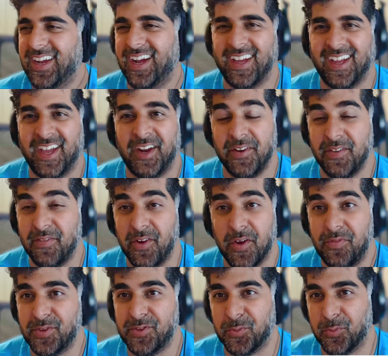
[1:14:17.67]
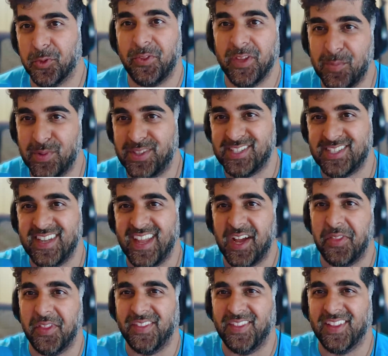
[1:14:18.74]
I, I, don't even know if this is the real thing, but this is
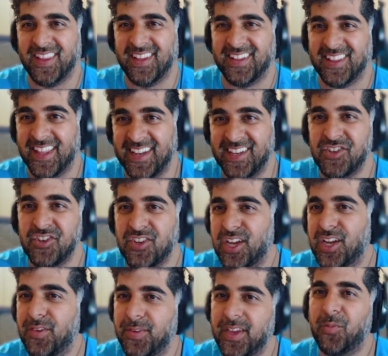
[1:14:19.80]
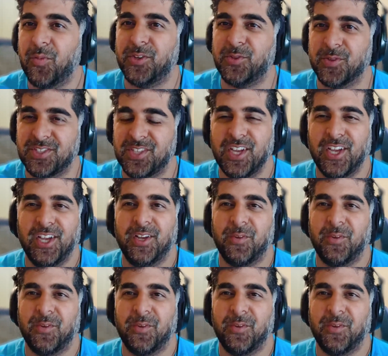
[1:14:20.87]
now the, the the legend of it, which was